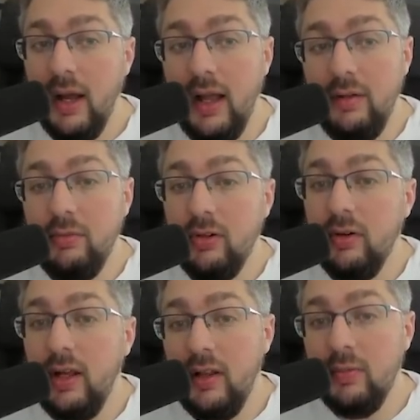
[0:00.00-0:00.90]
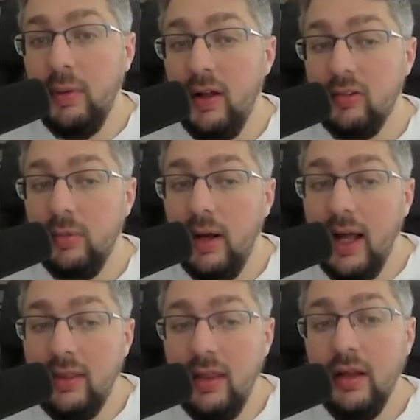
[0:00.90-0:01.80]
I'm sure it's possible.
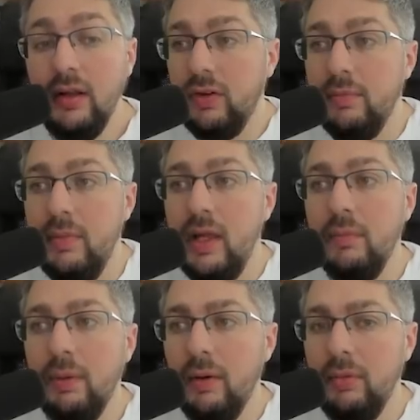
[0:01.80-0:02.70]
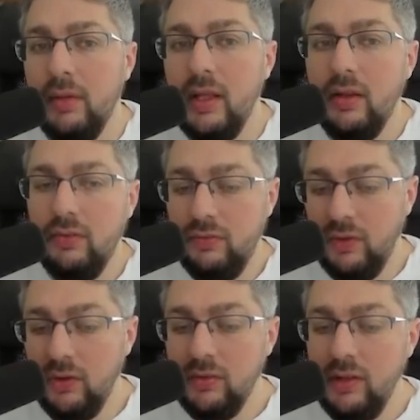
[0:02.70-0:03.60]
I think for me, probably the
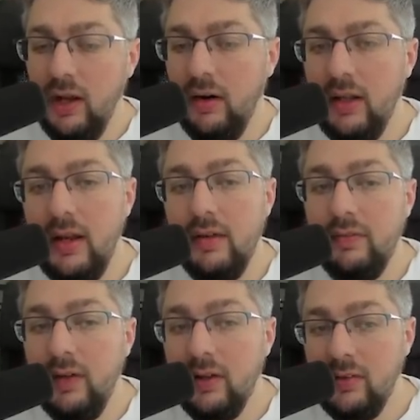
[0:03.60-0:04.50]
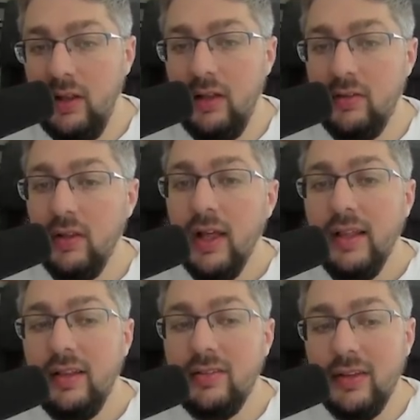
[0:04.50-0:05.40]
first area they need to fix is
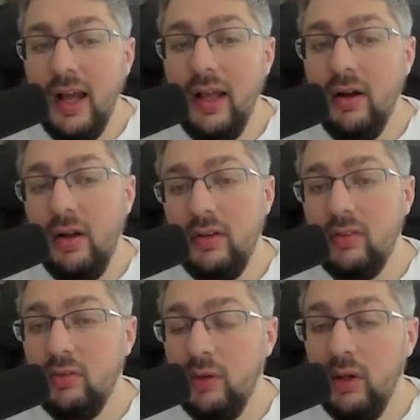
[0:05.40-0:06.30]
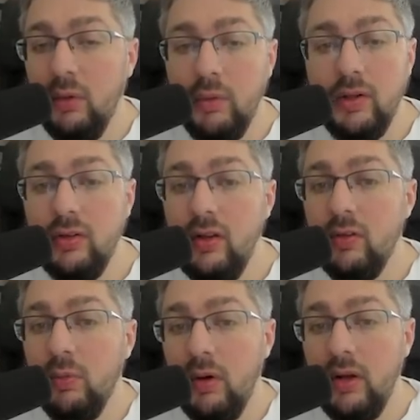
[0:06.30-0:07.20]
decide on this trio which of these
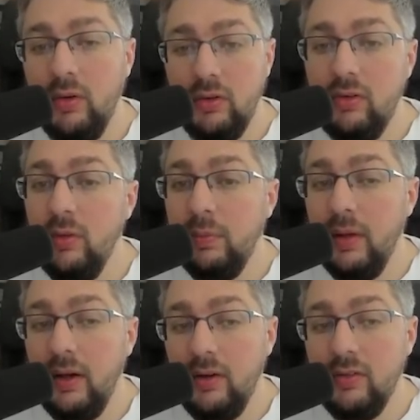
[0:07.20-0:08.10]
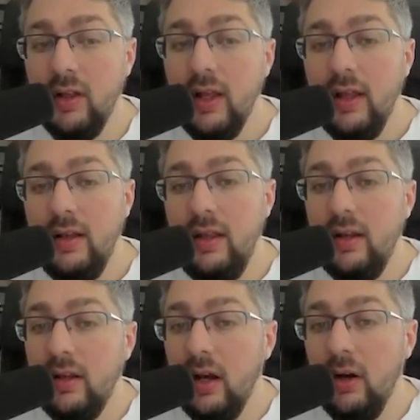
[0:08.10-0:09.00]
one or two players need
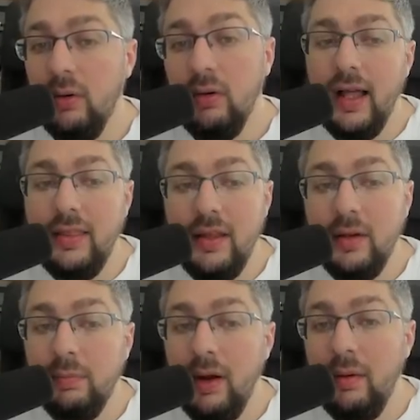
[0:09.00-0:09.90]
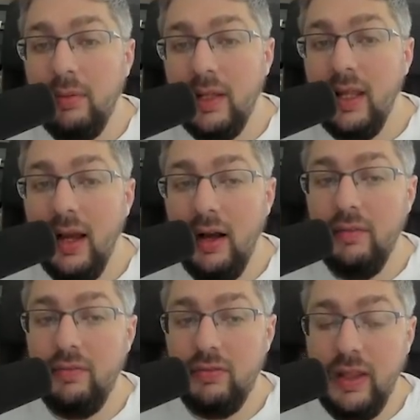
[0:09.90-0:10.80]
to go. I think you're probably,
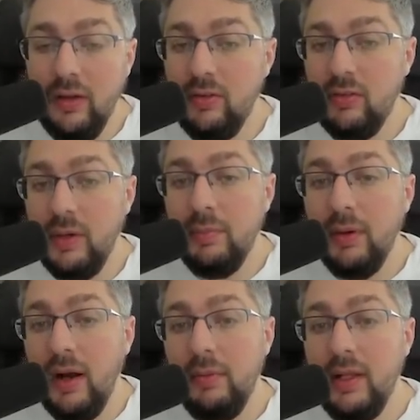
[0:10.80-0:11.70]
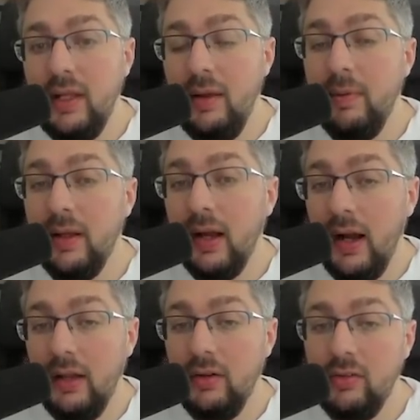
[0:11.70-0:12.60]
of those three, probably keeping
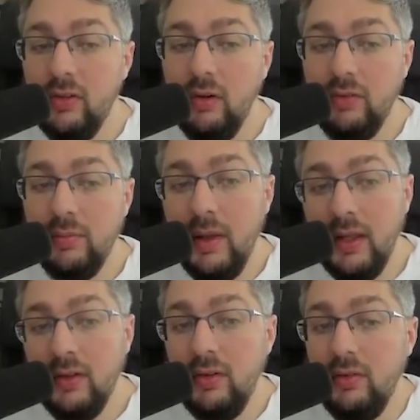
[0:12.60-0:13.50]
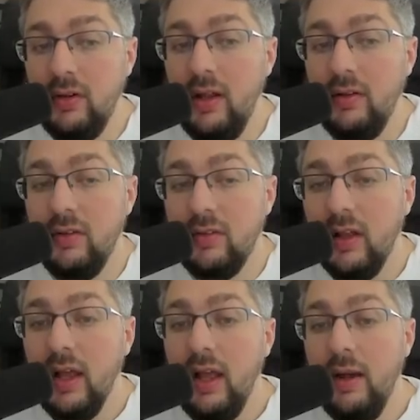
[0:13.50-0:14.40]
Kyler. So if you're making two changes,
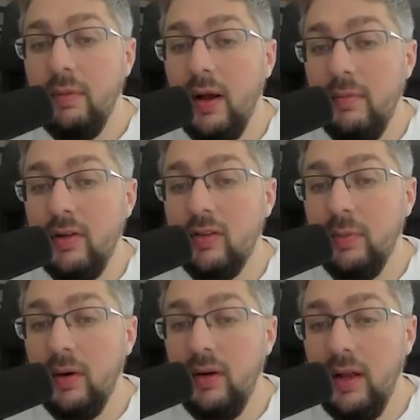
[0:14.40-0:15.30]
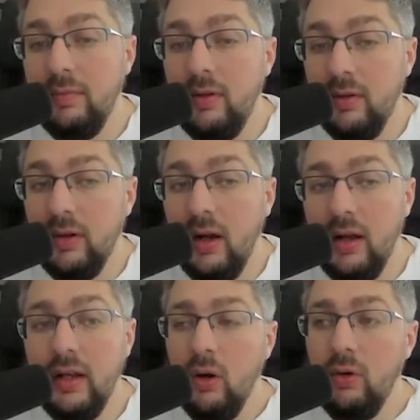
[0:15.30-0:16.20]
it probably means Spartan and Neptune are
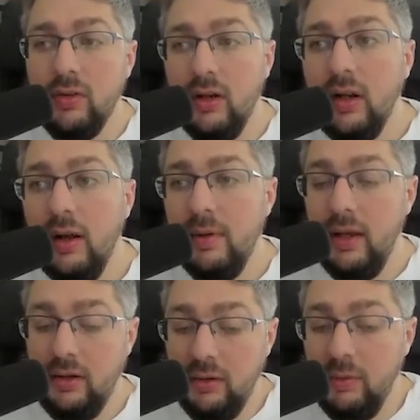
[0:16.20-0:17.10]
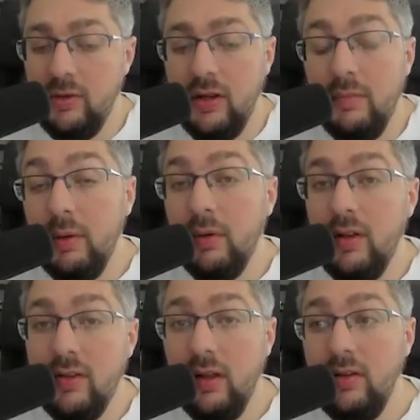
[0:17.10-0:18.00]
gone. Who's going to come in? Was it going to be one of
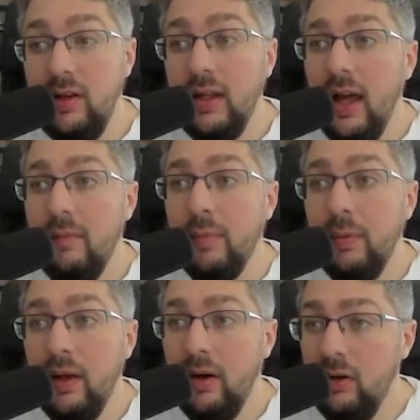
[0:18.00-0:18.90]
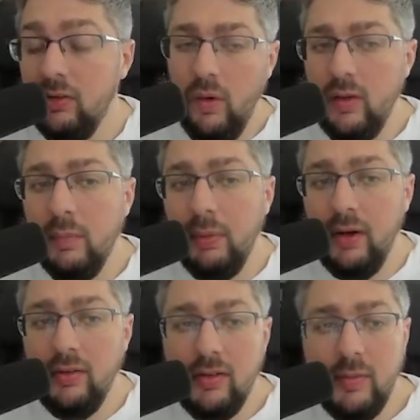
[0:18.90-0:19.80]
these LEG Academy players? Or is it
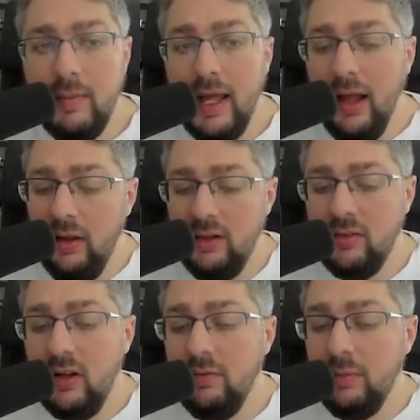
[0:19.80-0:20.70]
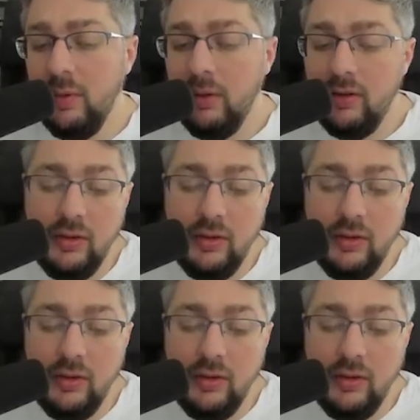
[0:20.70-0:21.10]
players that maybe Alec is comfortable with?